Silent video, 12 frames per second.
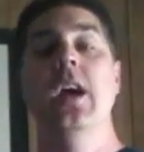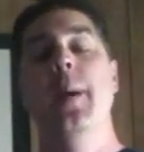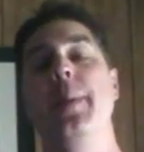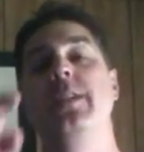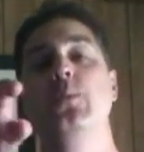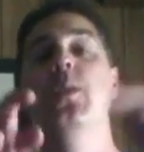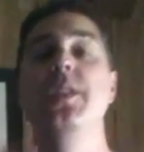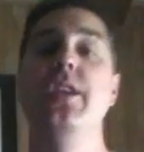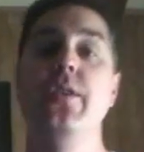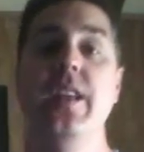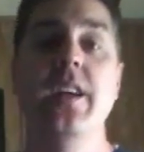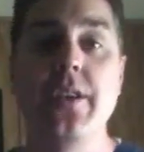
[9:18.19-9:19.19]
But there's one thing
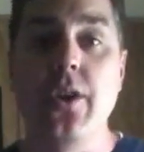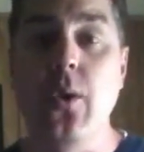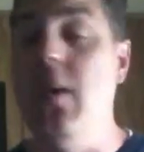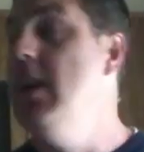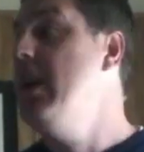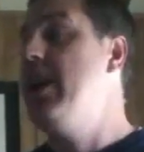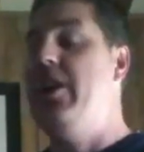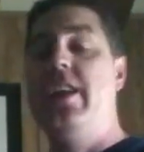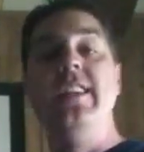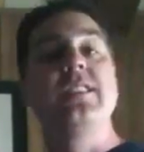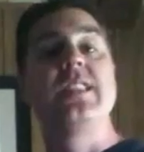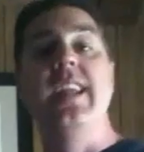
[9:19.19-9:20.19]
you didn't do. You didn't sit